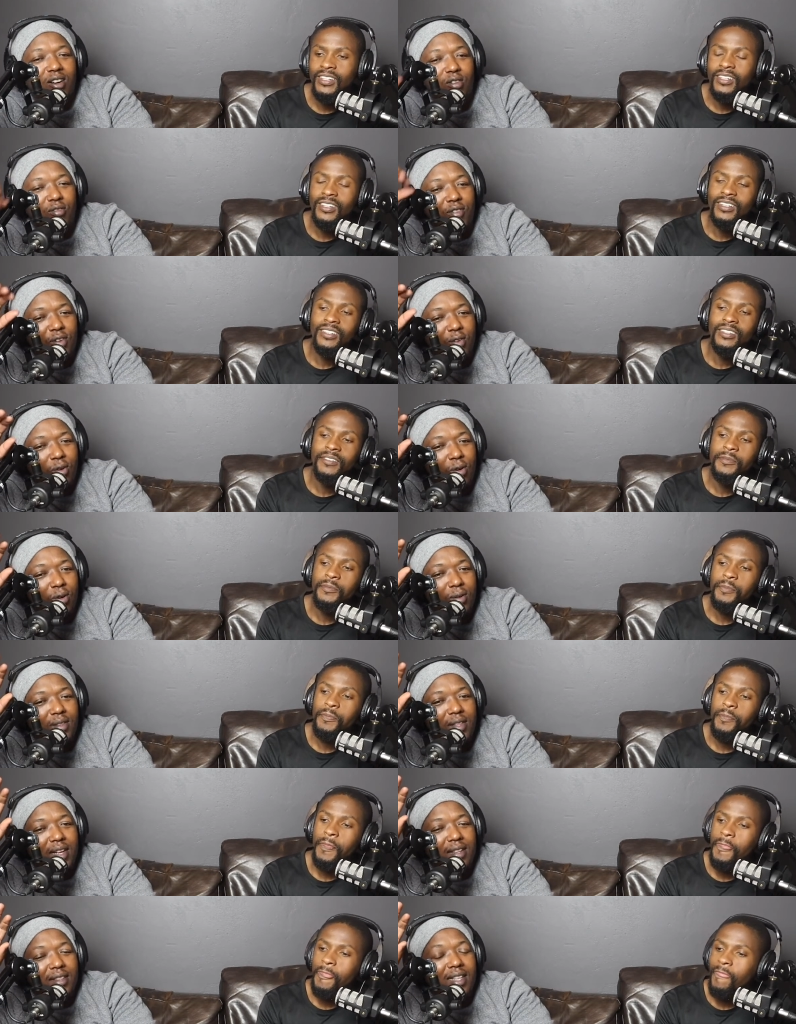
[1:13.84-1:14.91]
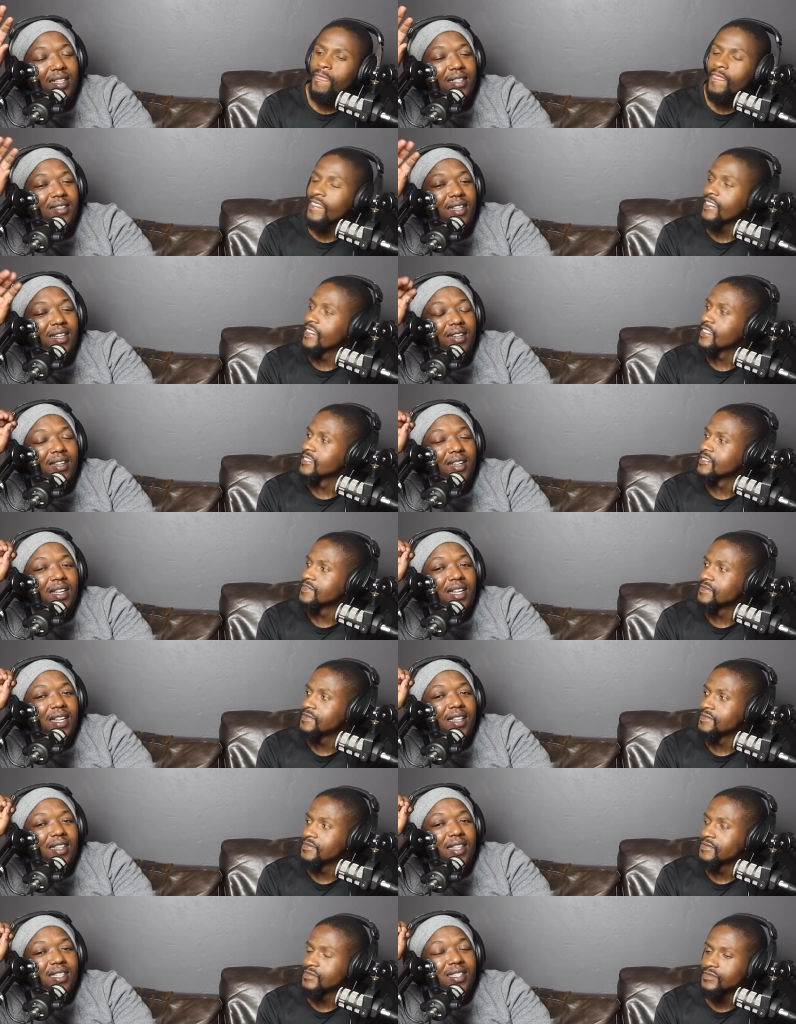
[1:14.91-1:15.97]
Speaker 1: overall the the the,
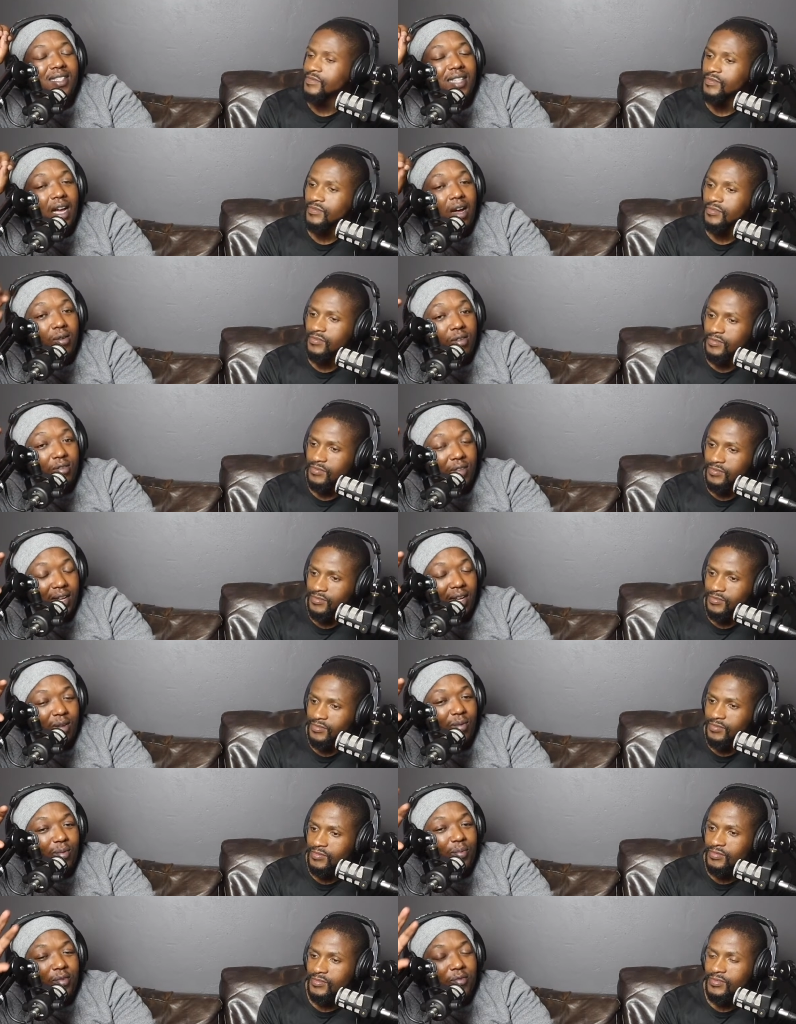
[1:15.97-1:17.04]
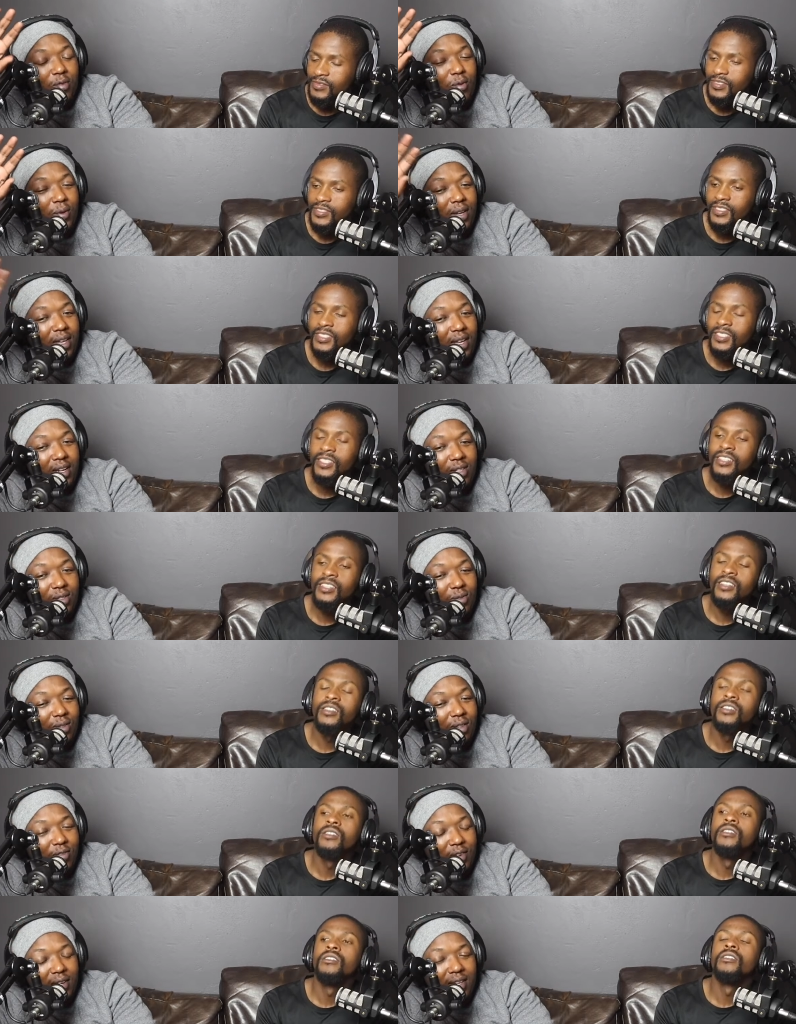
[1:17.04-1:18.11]
the sound of the album before we get into the
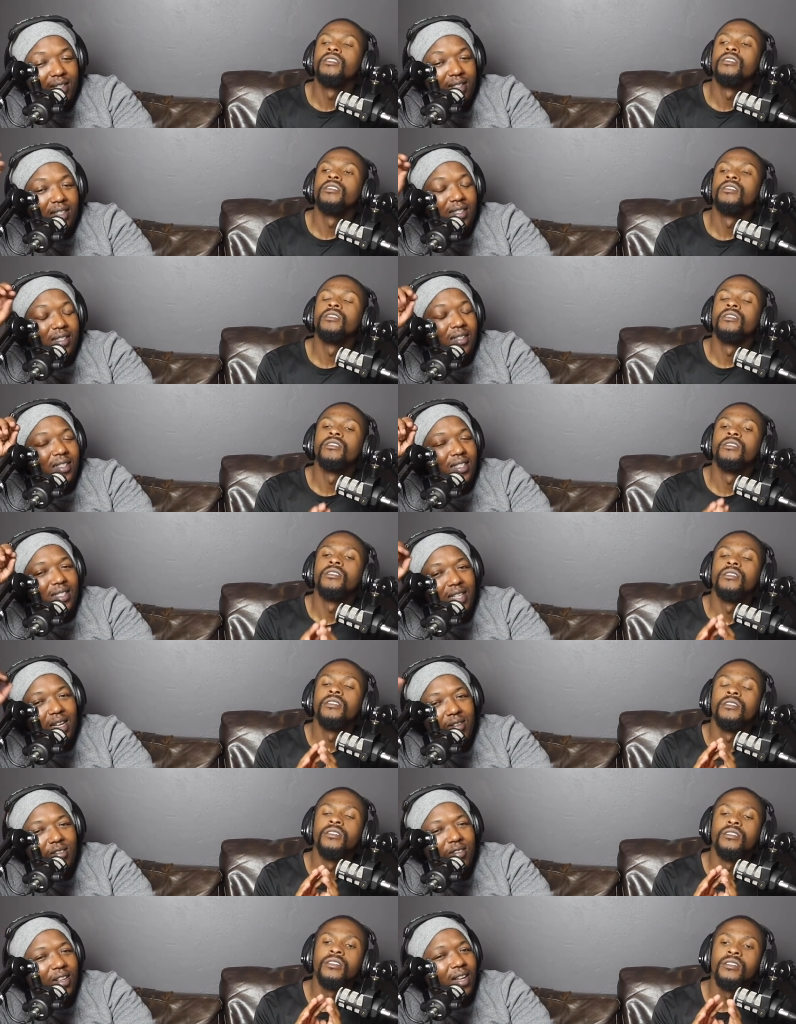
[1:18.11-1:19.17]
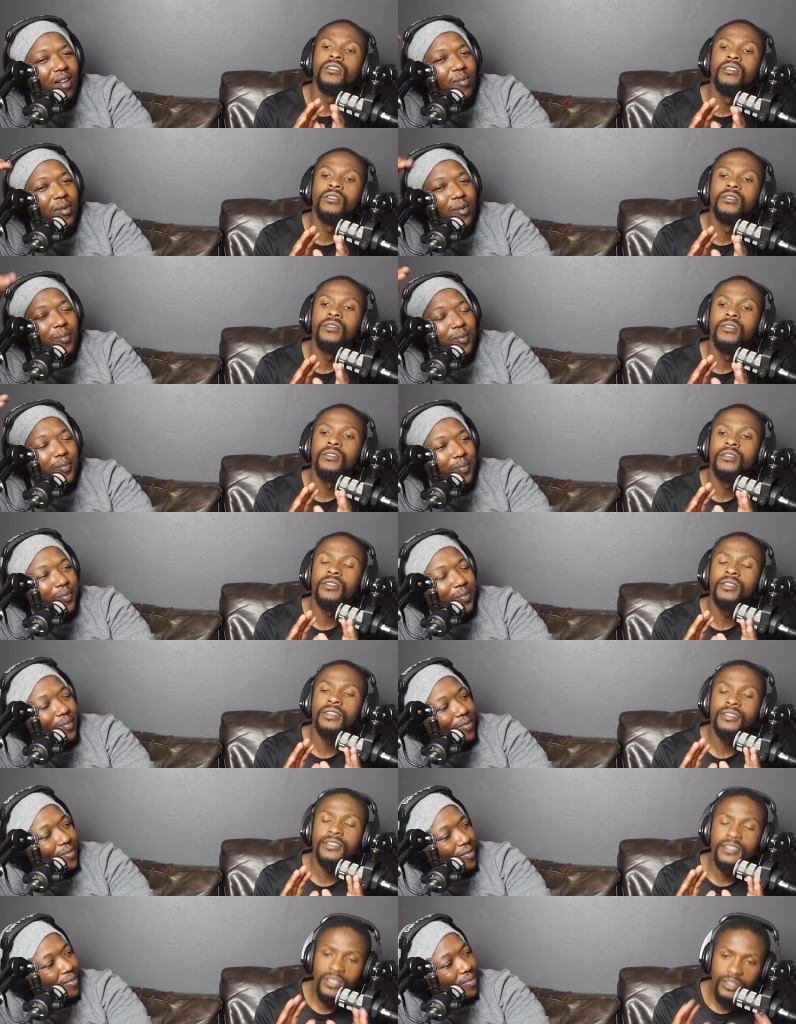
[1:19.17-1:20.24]
finer detail the sound of the album
Speaker 2: the
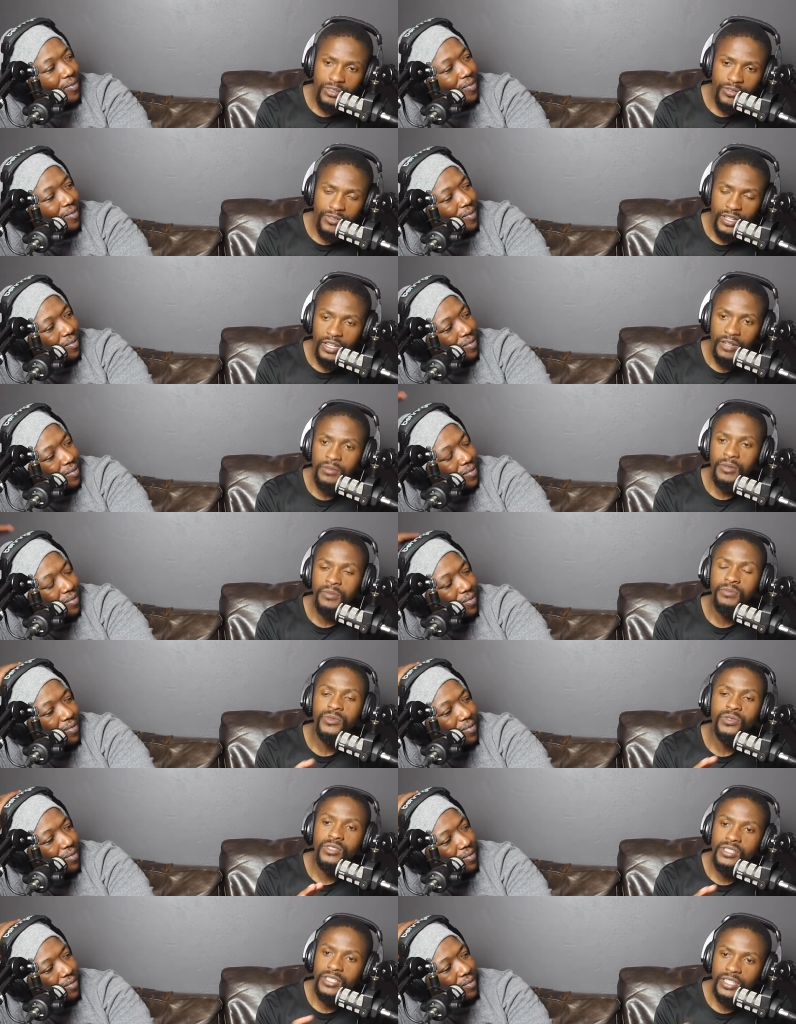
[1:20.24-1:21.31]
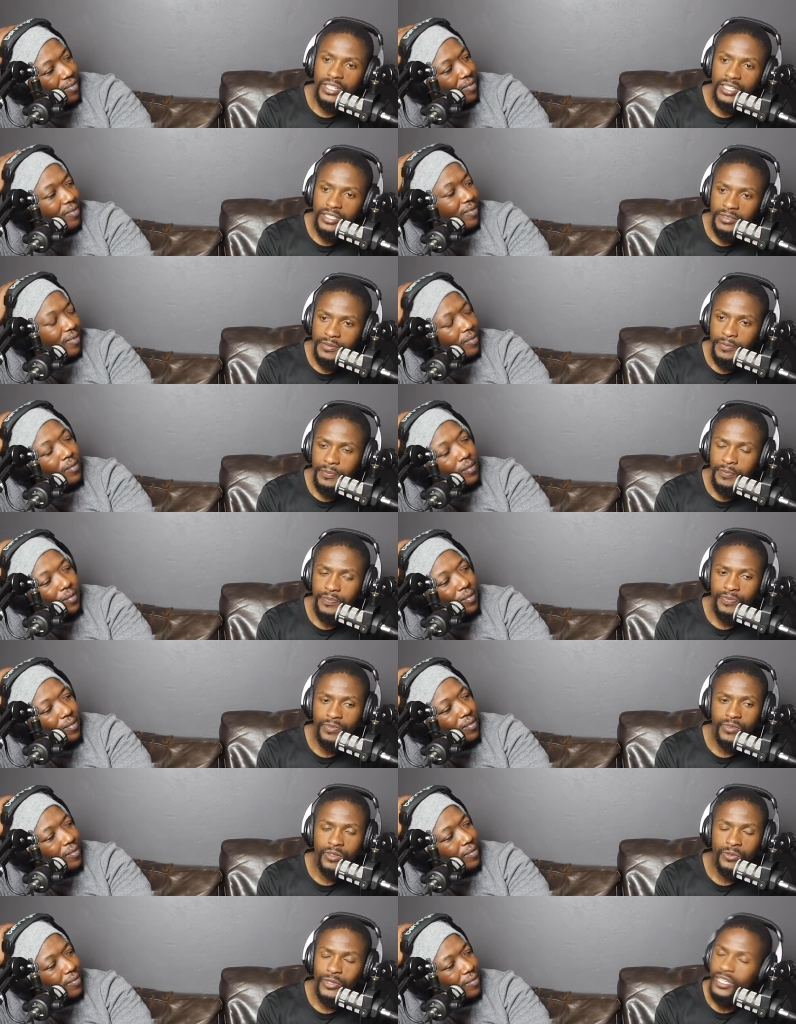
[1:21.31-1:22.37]
sound of the album musically mm.
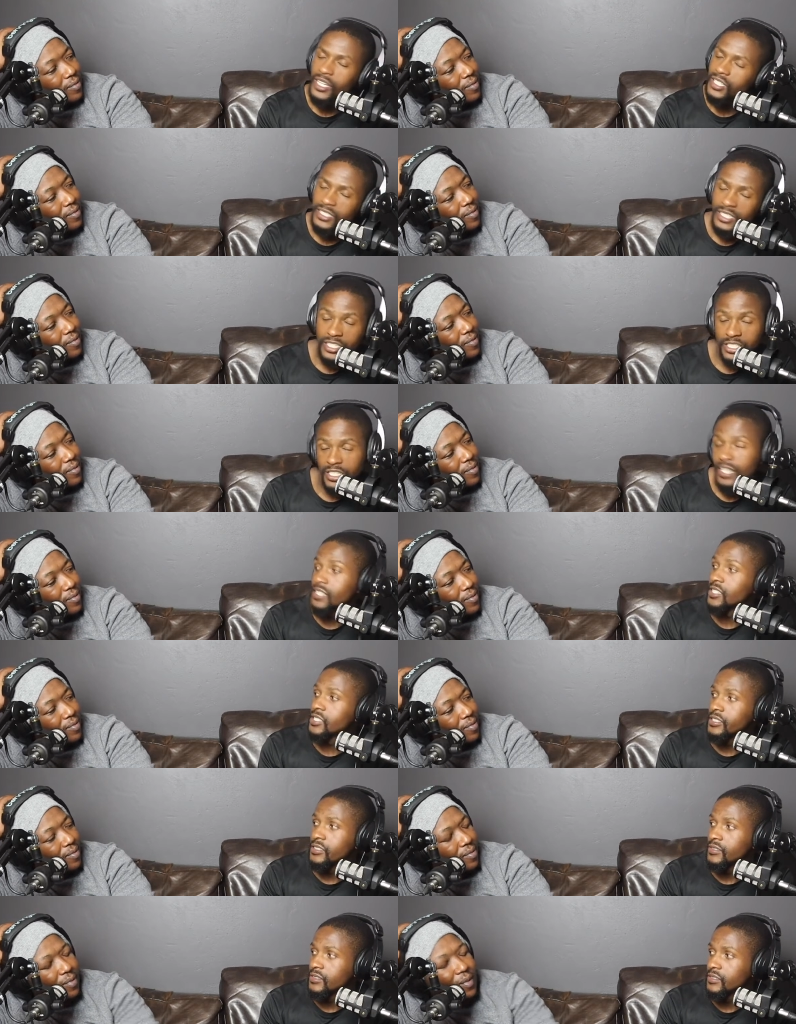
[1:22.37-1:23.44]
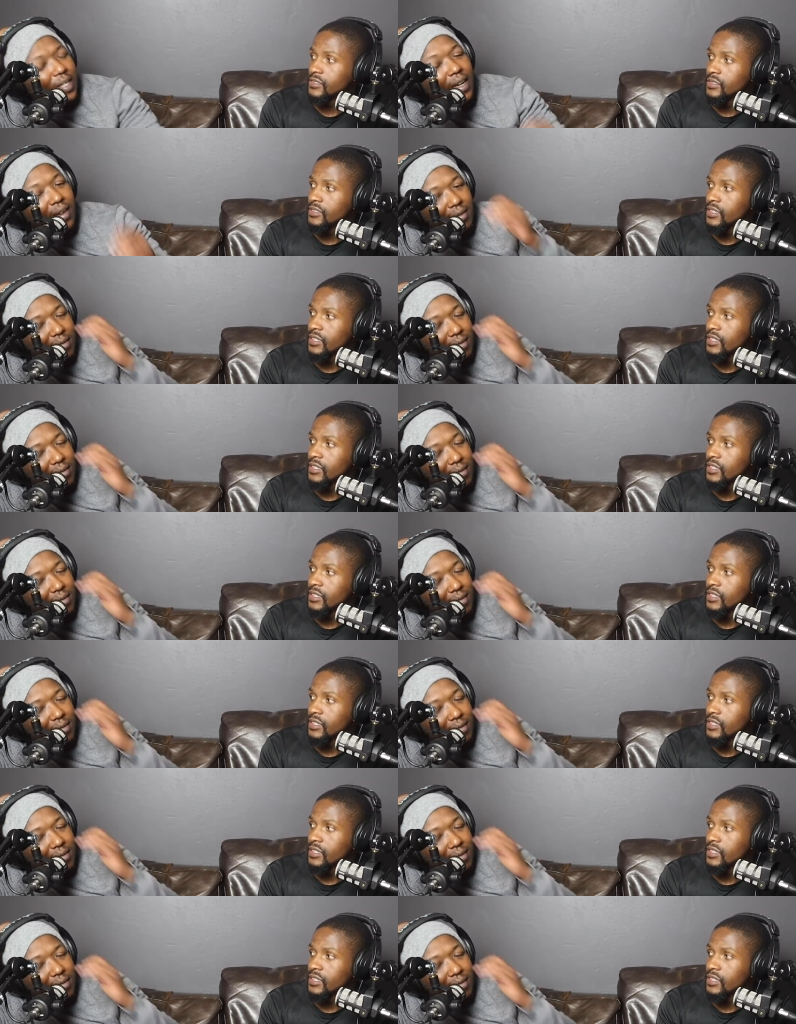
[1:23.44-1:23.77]
we can't touch kanye yeah